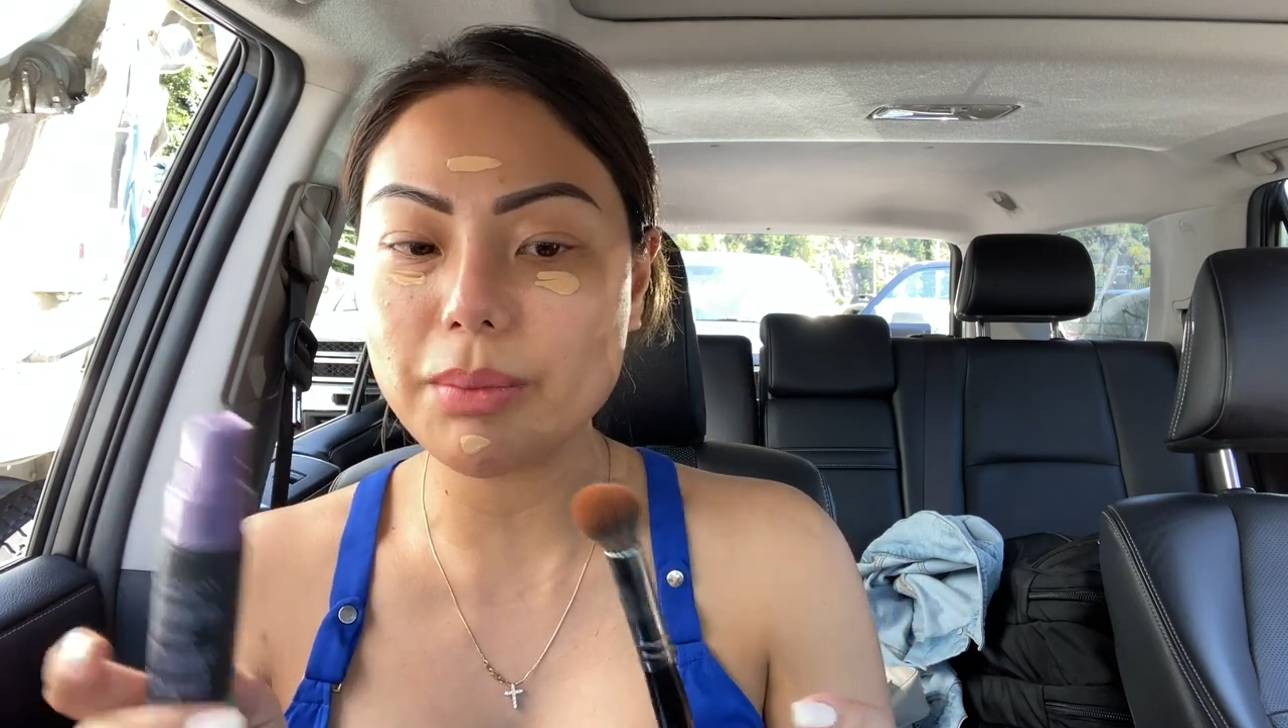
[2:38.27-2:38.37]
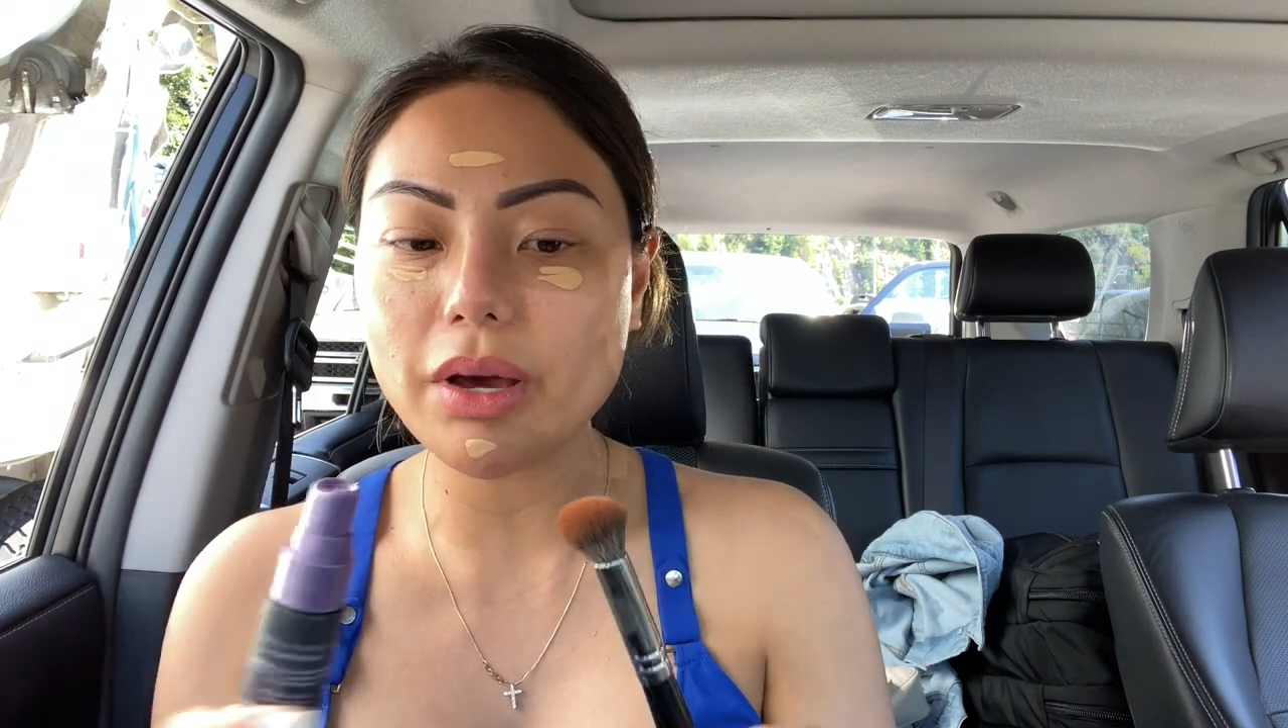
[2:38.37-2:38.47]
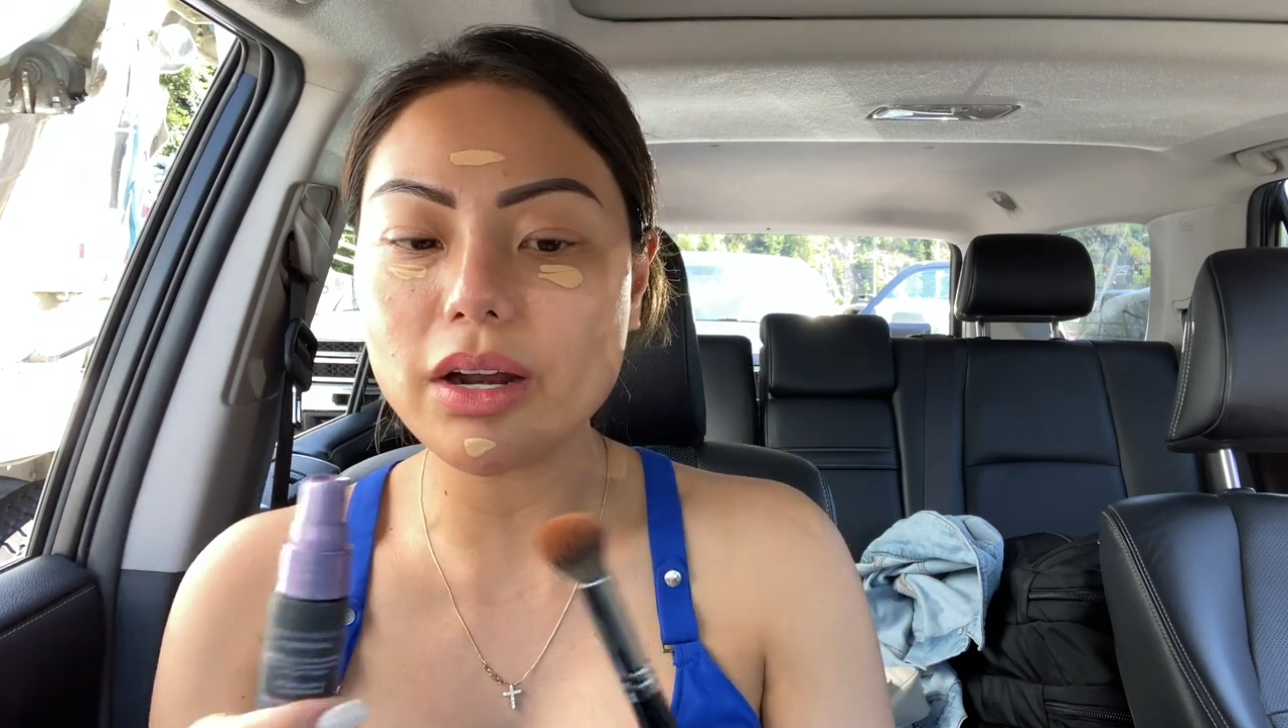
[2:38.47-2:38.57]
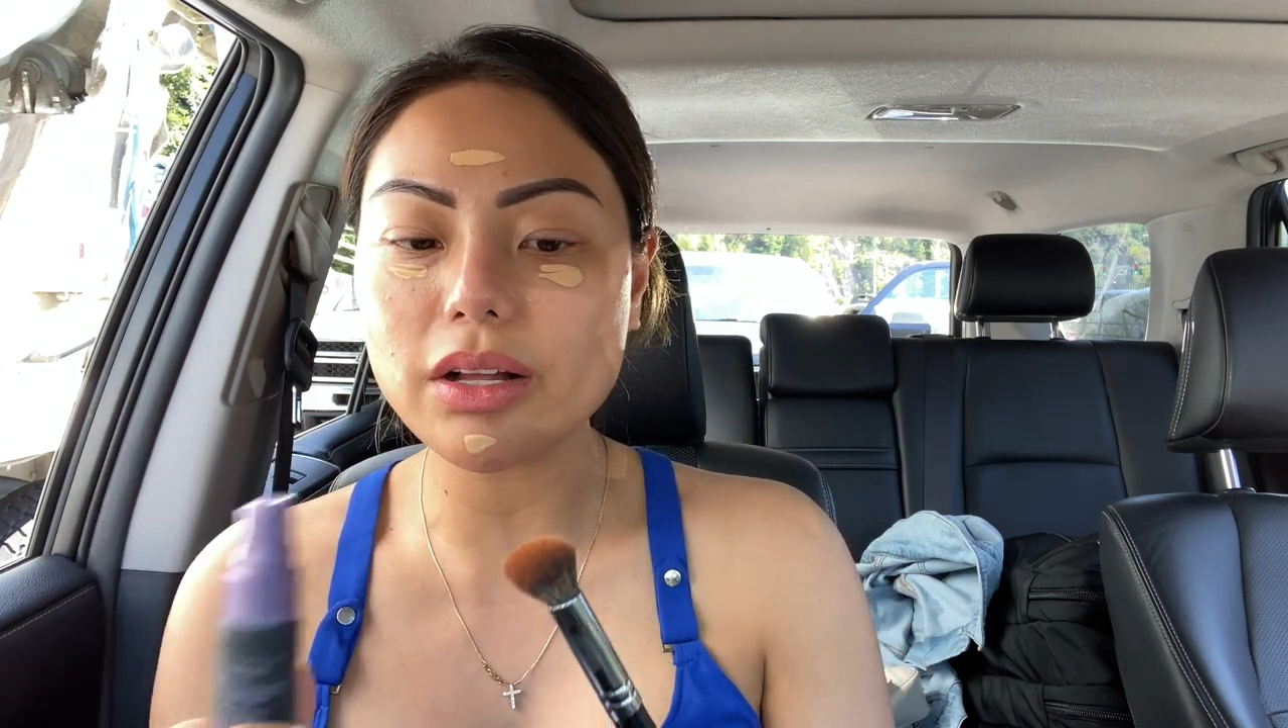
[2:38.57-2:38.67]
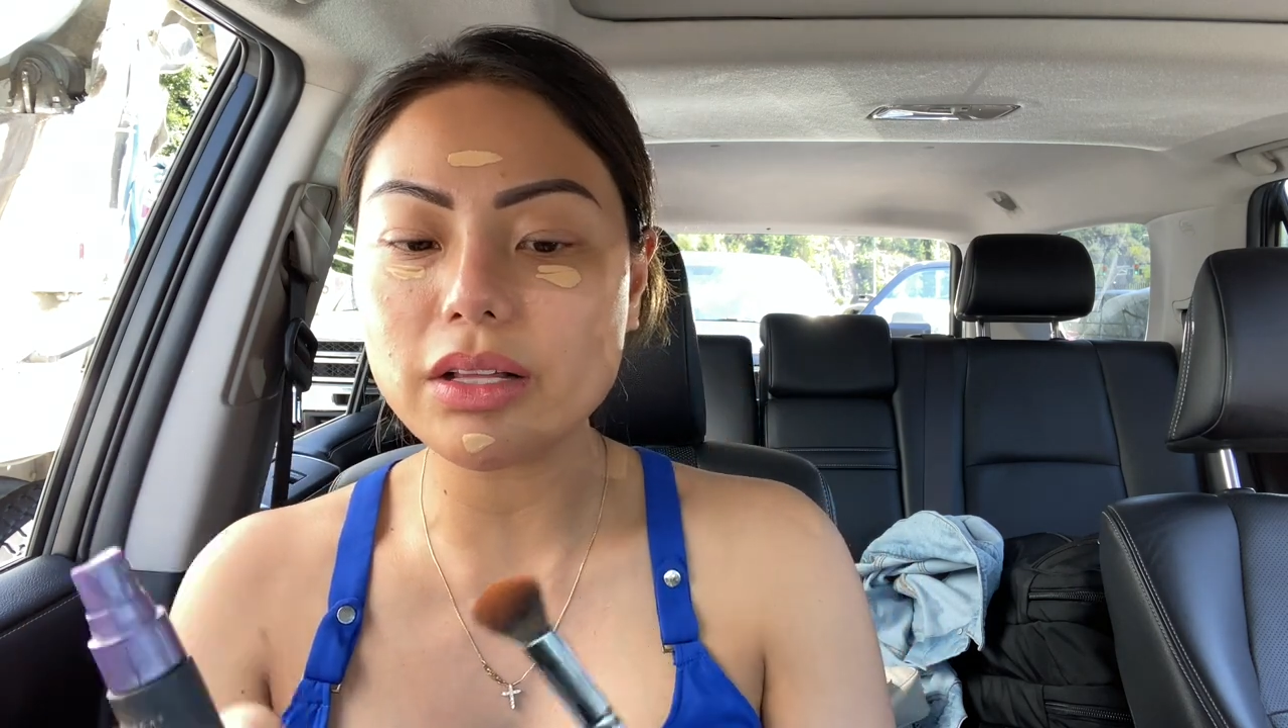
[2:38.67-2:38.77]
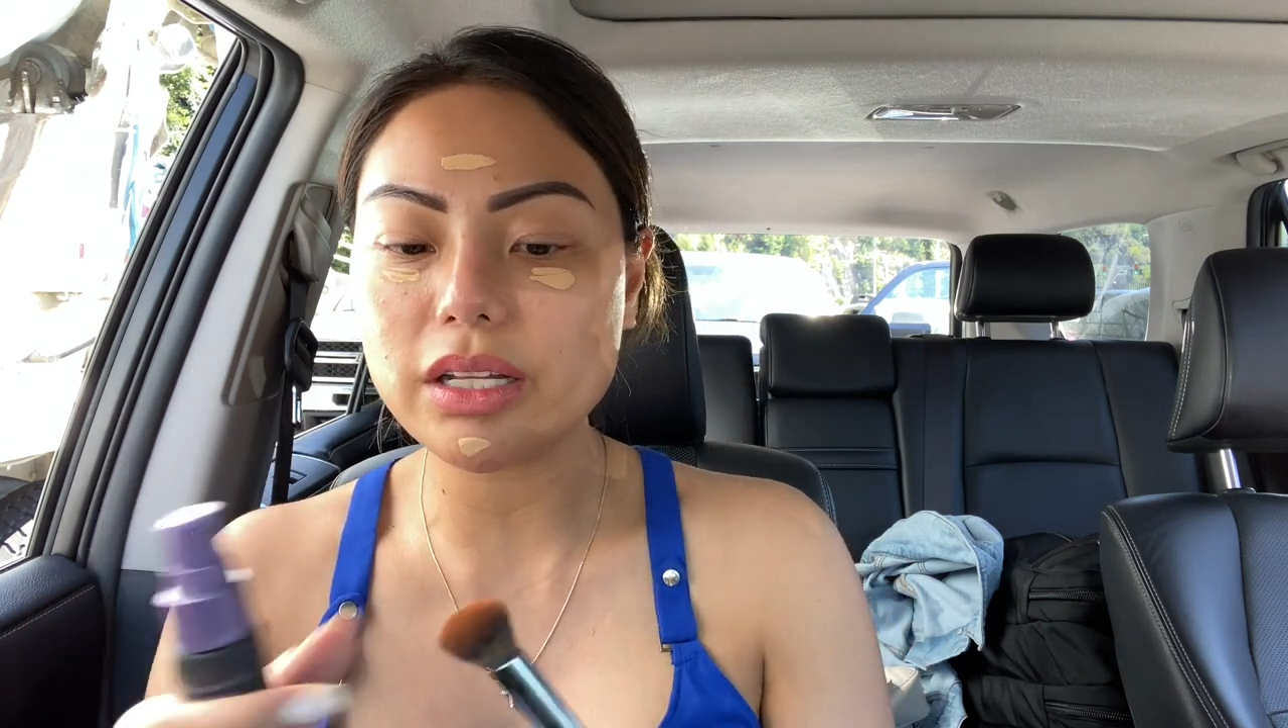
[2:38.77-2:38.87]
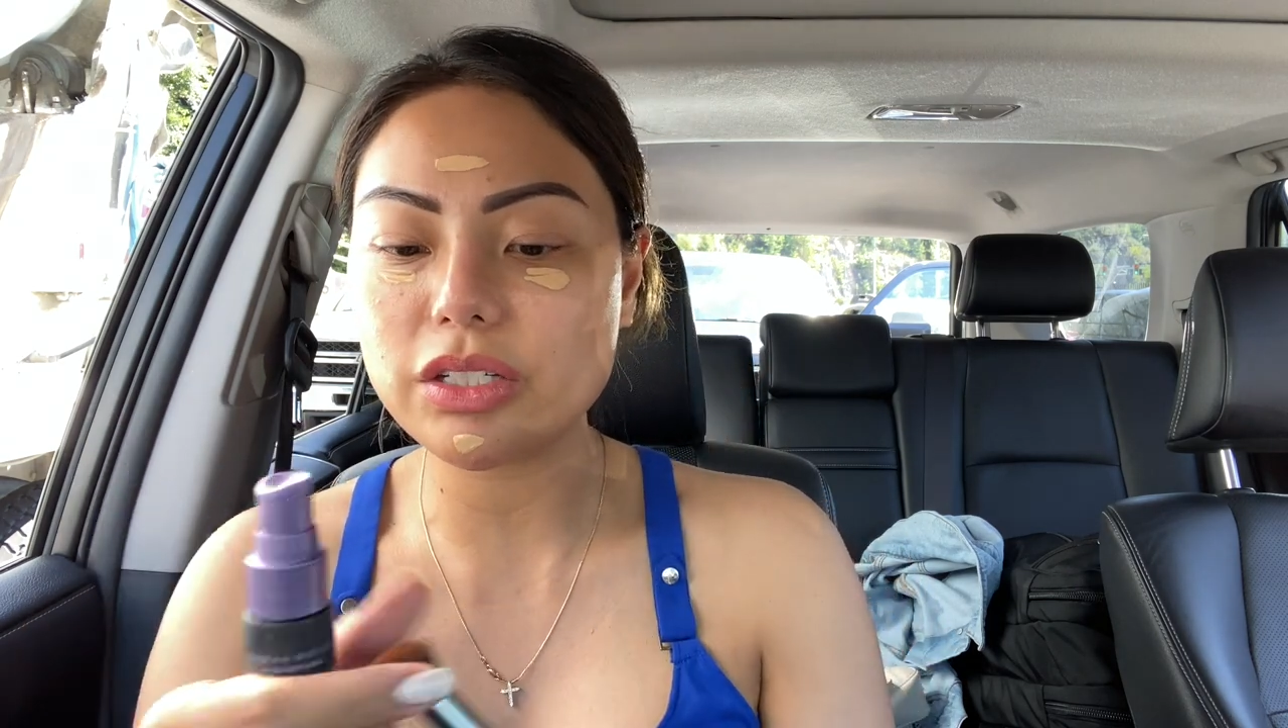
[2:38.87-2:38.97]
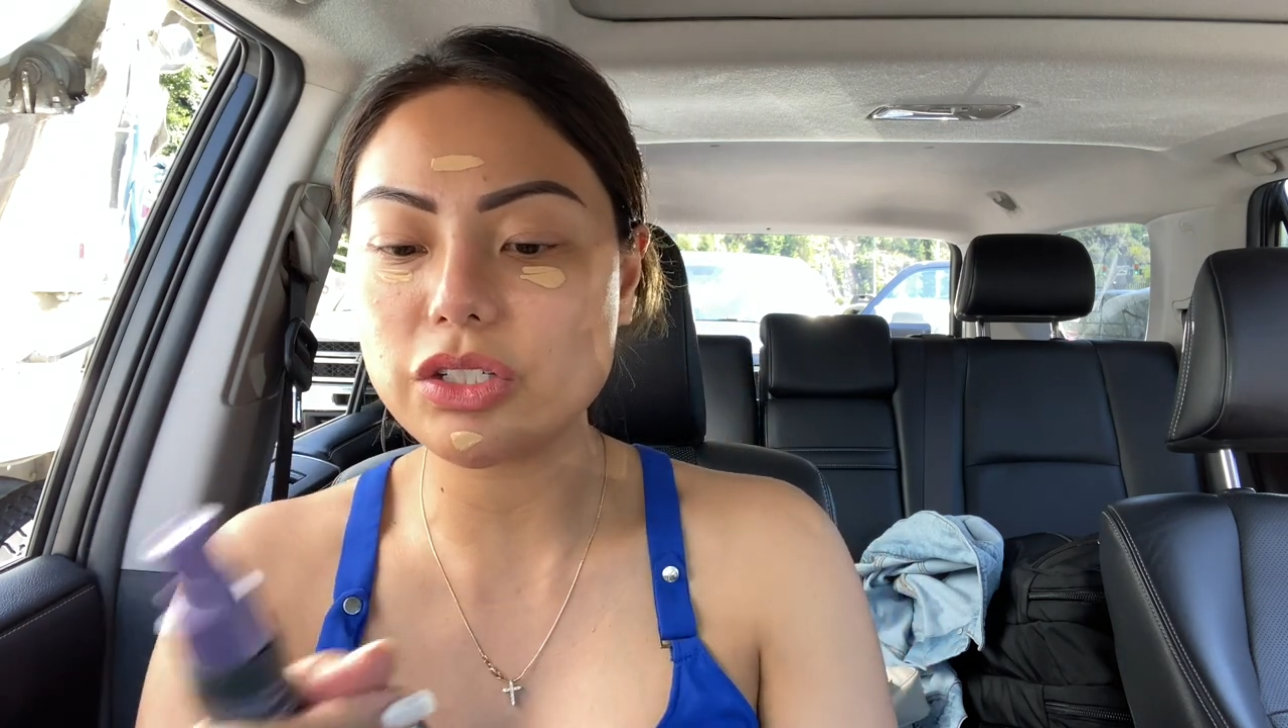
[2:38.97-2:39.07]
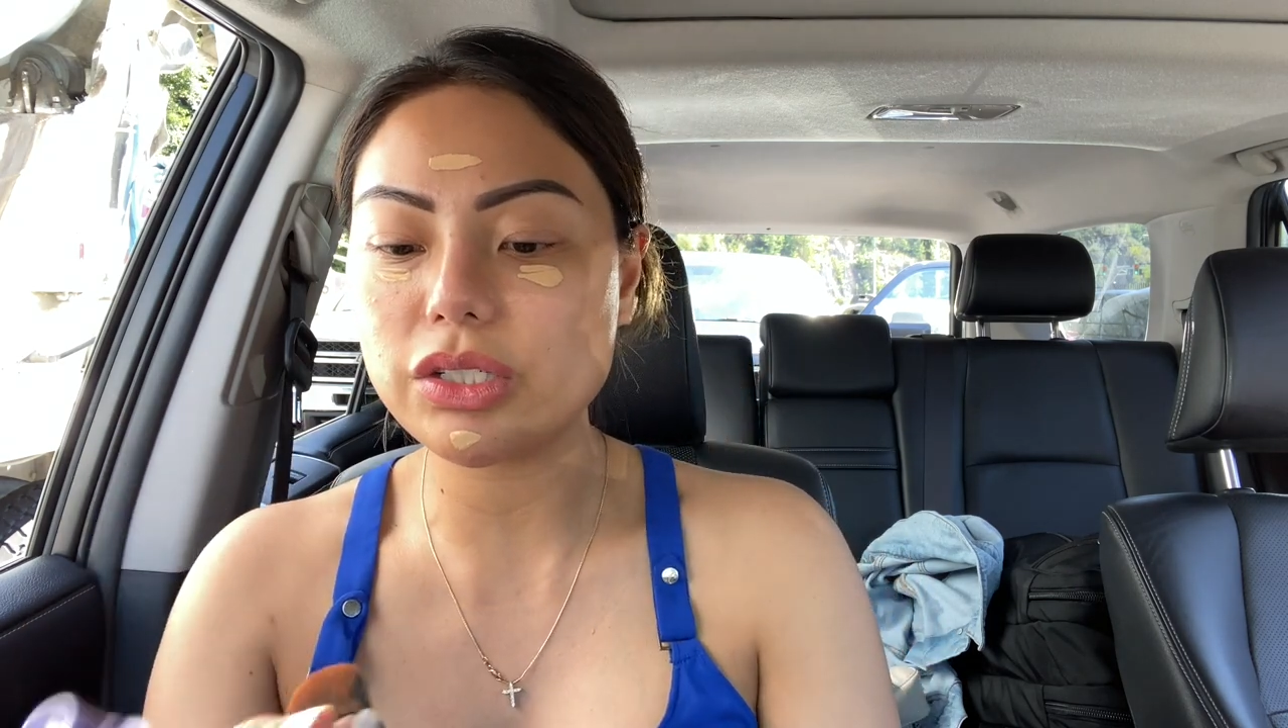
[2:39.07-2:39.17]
bottle and it's